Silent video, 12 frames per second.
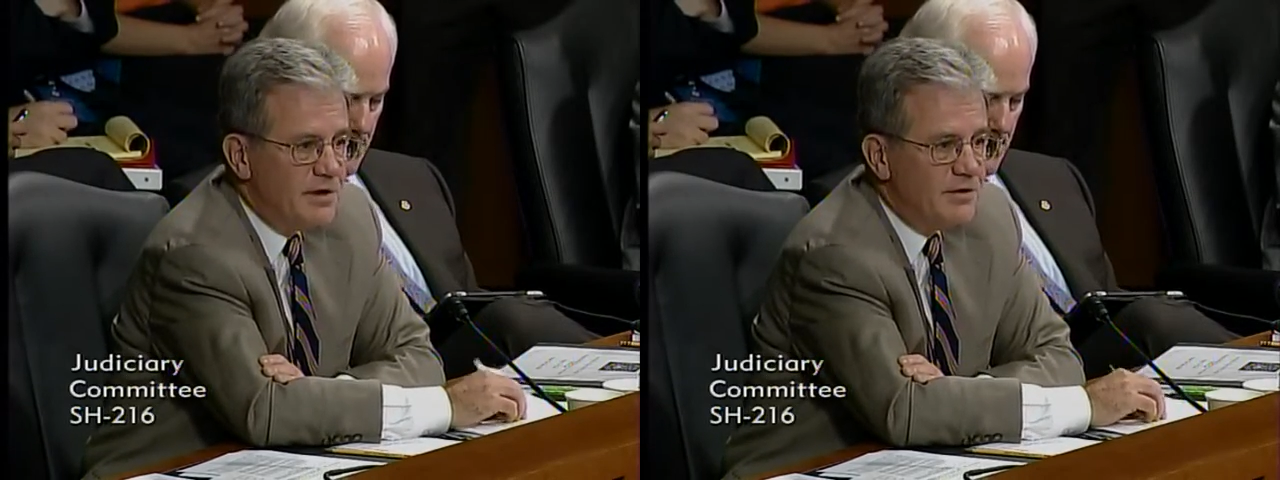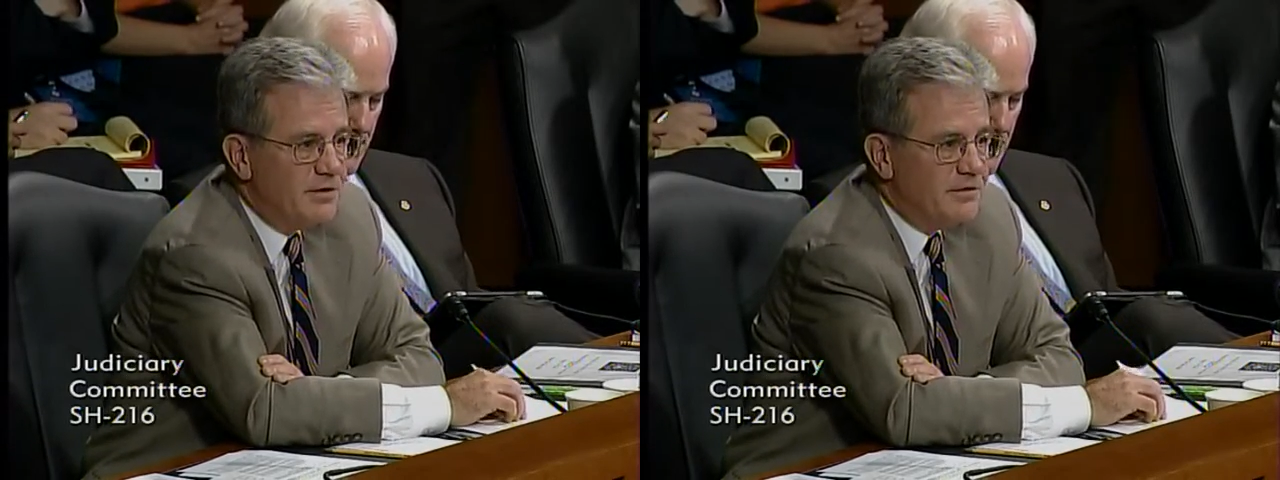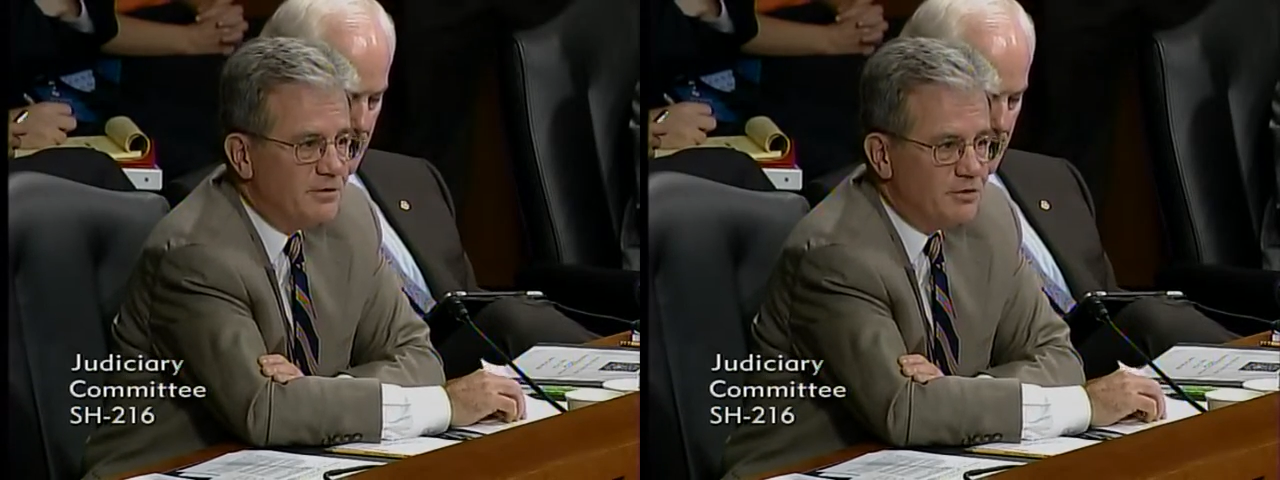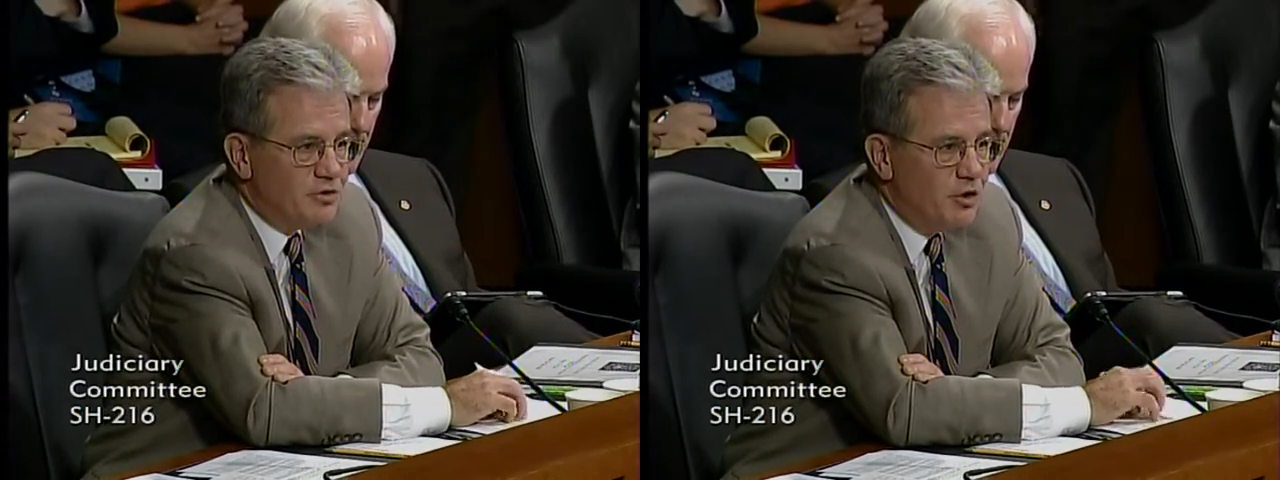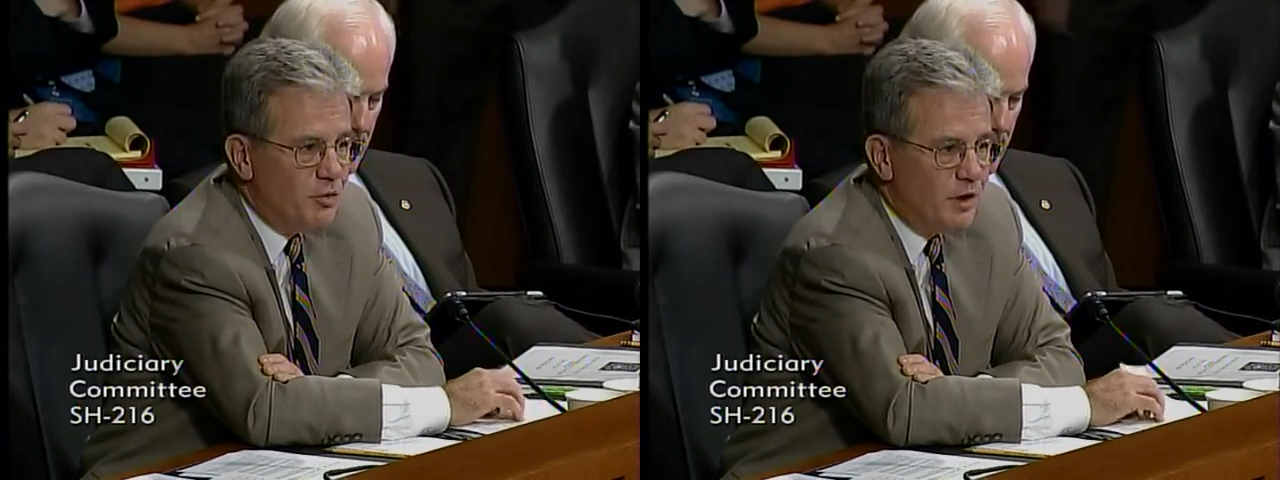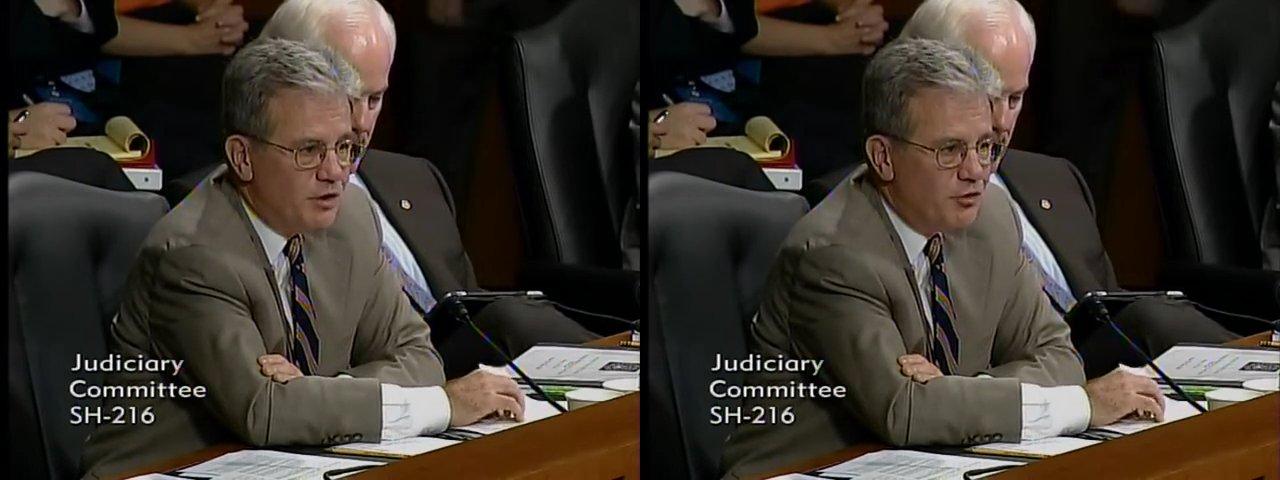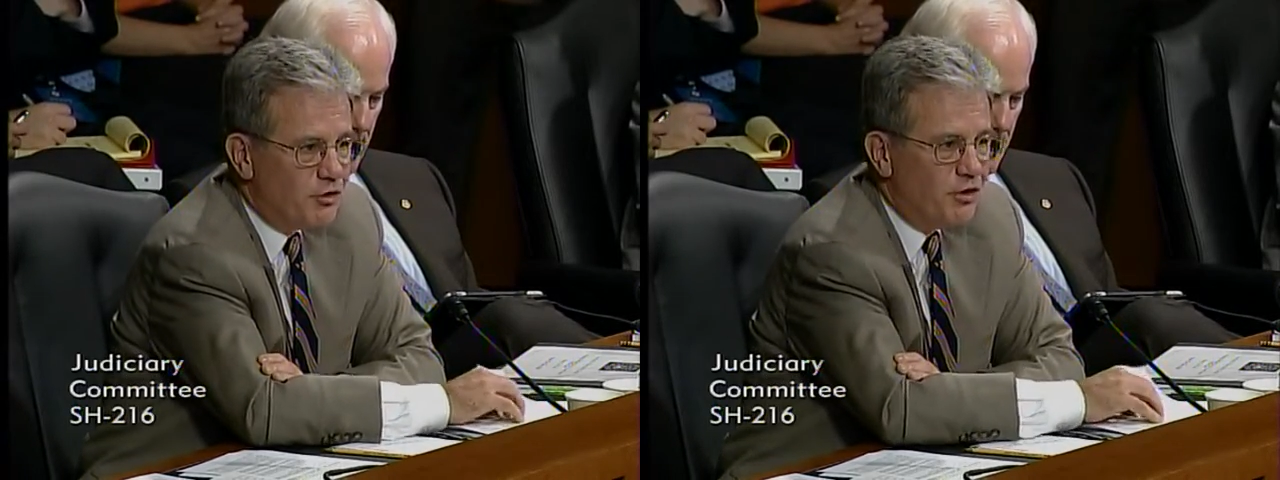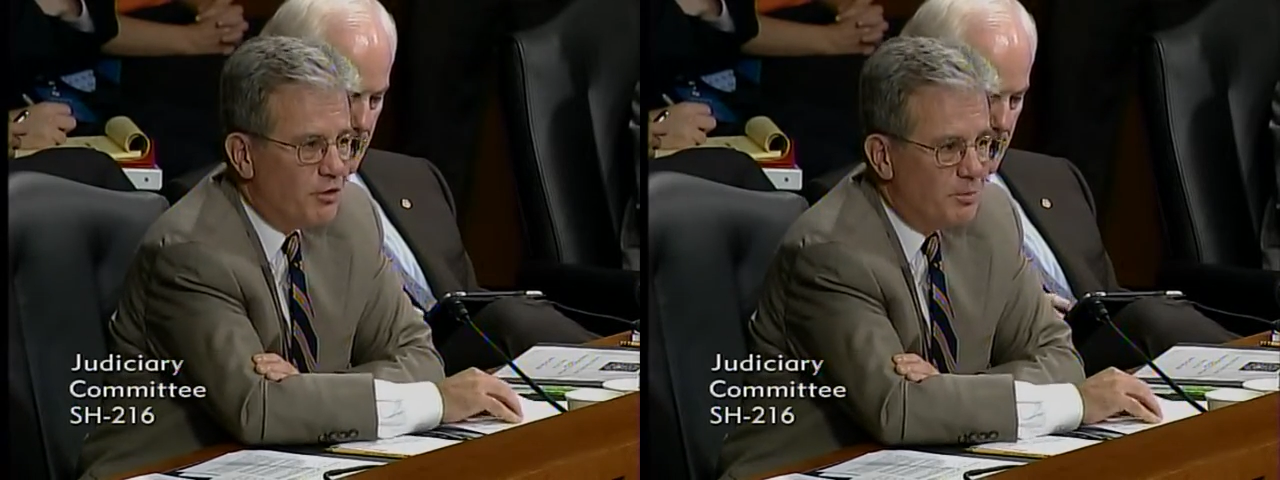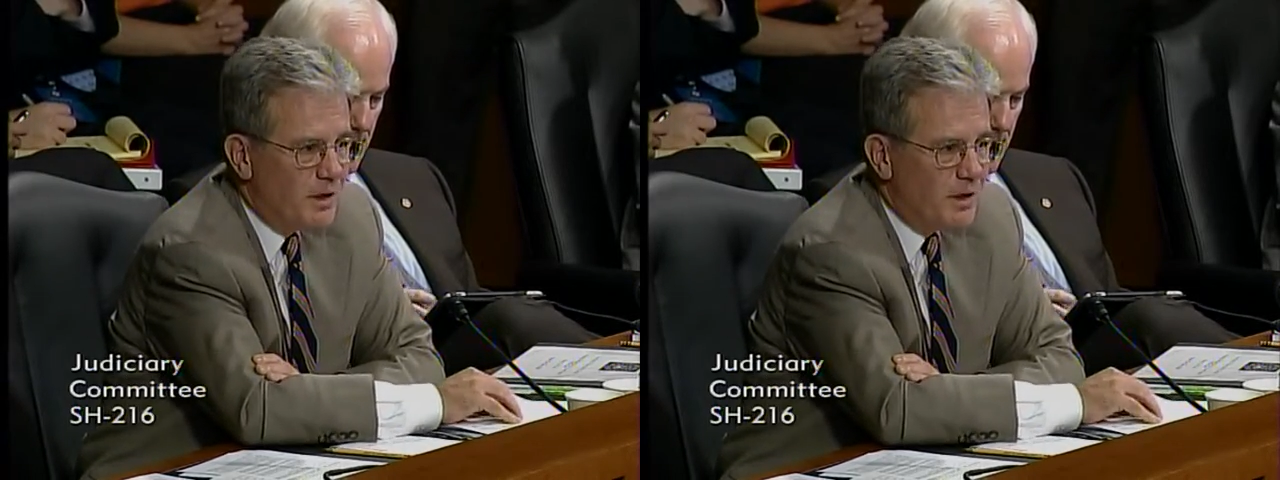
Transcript: and there's no way you're going to